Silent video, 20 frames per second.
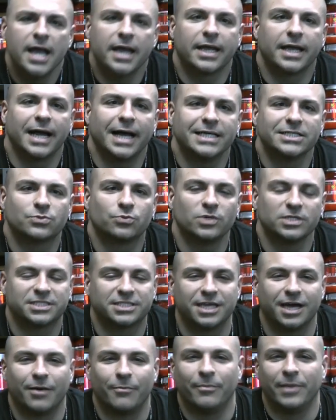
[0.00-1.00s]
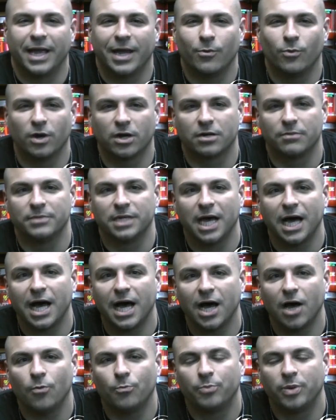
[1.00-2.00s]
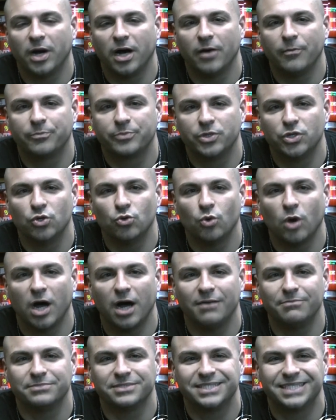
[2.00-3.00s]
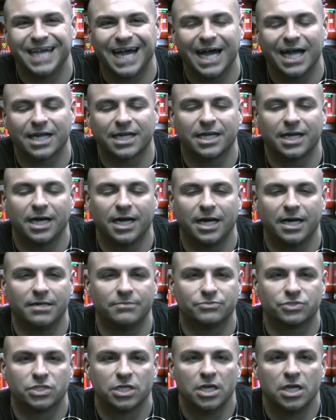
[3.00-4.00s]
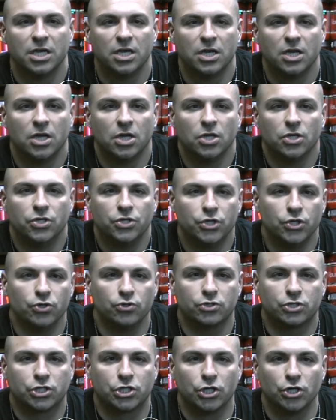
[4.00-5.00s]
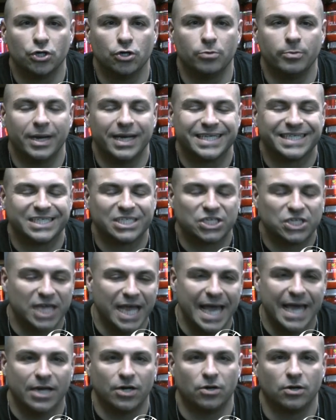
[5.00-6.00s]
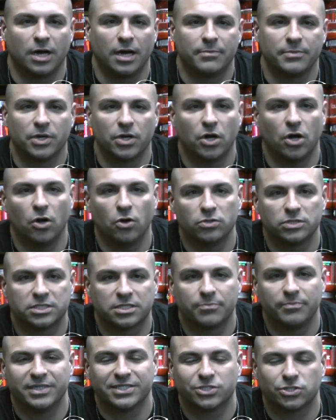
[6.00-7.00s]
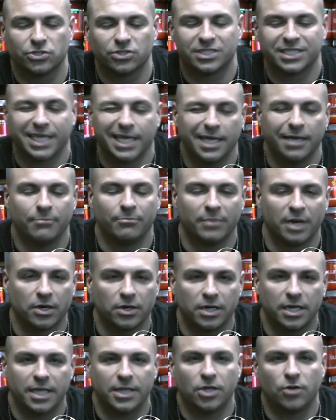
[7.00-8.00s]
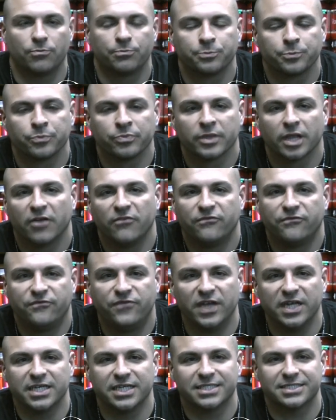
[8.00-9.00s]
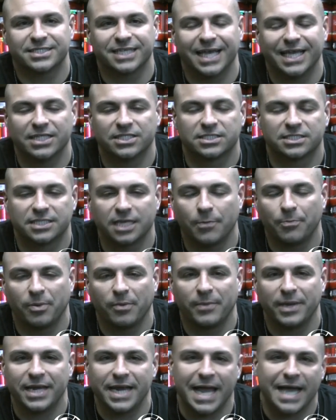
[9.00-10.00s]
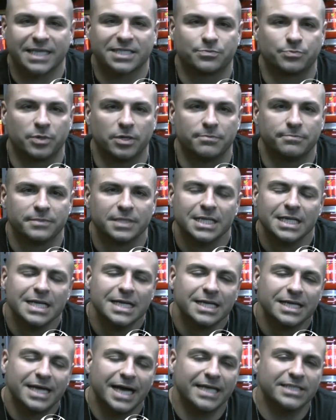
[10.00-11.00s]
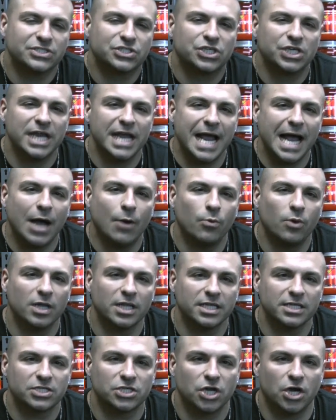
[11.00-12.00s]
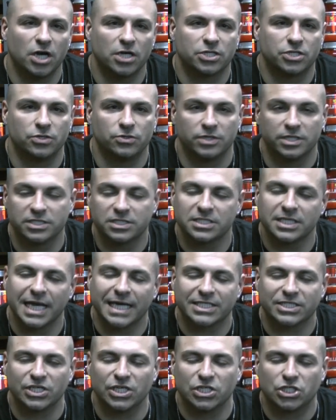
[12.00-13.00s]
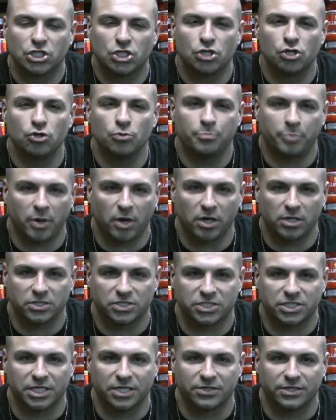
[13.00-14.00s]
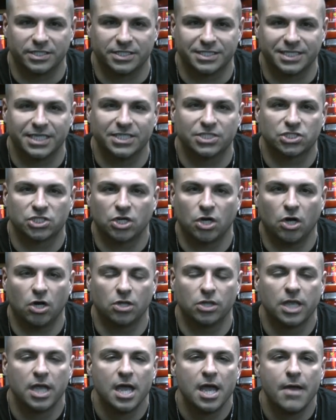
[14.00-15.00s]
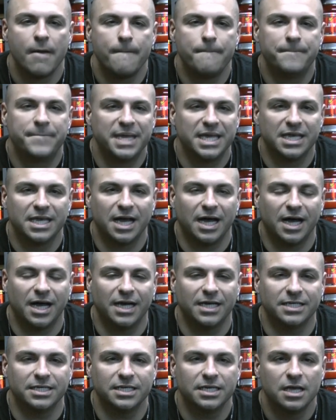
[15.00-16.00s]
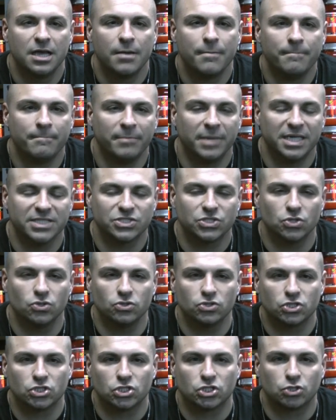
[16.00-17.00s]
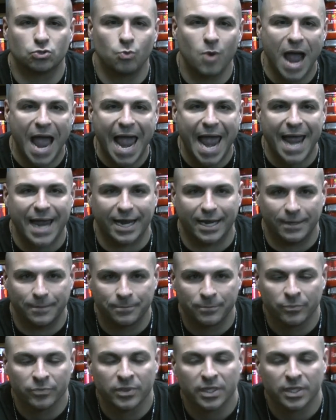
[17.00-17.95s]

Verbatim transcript: Hey guys, what's up, man? Welcome to I'llPumpYouUp.com's YouTube channel. I'm your host, Mr. Tim Muriello, fitness and supplement expert. Guys, today I wanted to talk to you. This is actually a two-part series. It's called Beyond Muscle Swag.